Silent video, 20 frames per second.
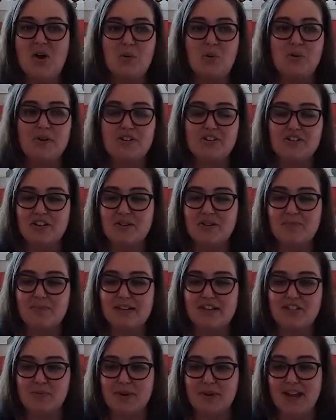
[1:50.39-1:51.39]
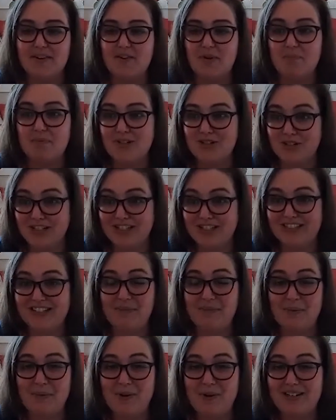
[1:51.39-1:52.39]
We start because we have a mission and
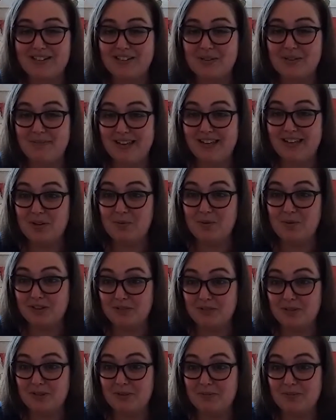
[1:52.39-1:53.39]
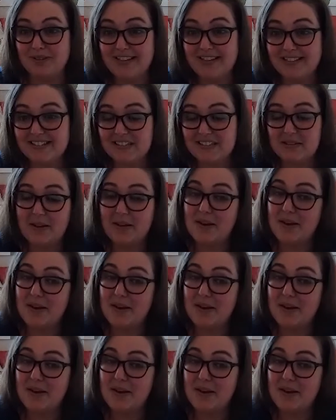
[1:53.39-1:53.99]
we want to make the world a better place.